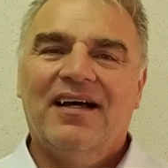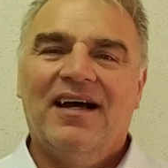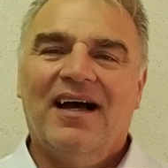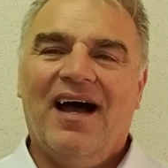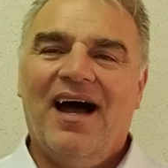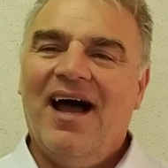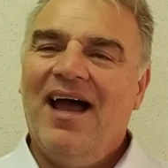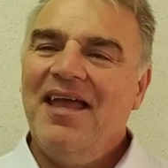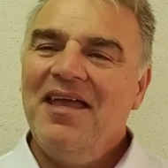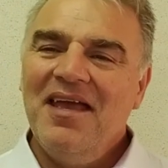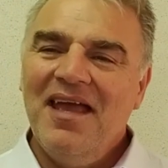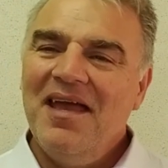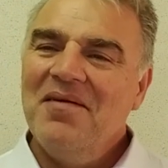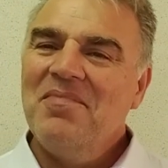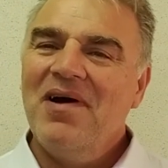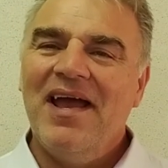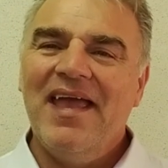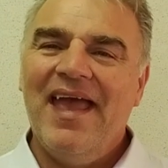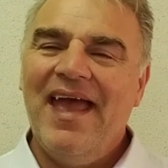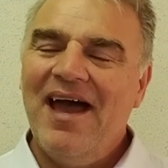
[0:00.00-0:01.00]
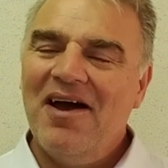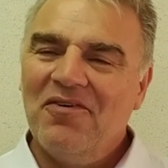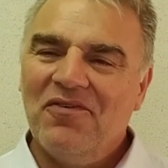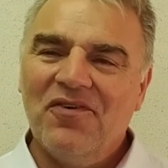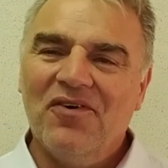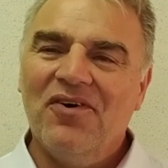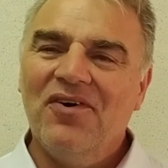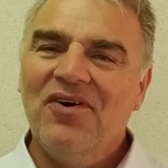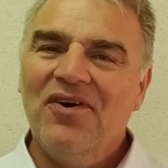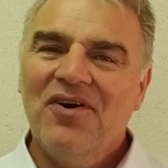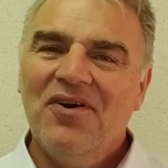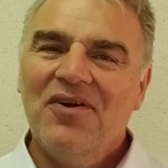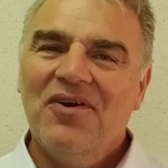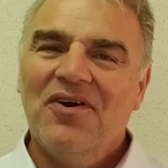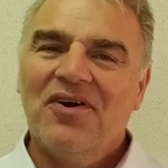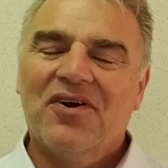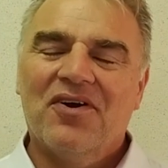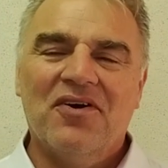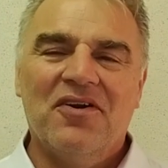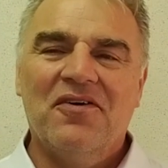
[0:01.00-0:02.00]
am I ever
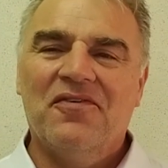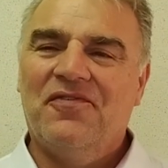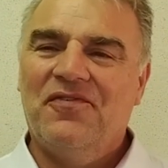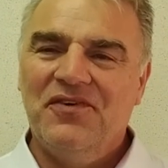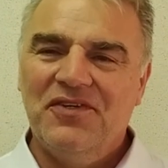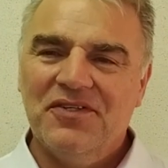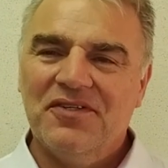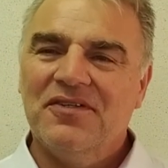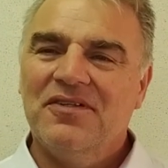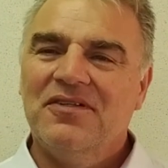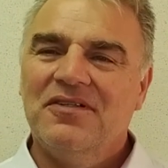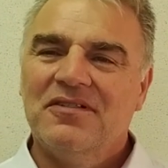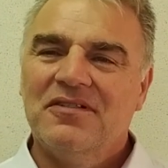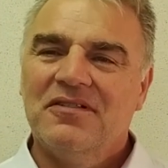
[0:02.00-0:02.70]
going to feel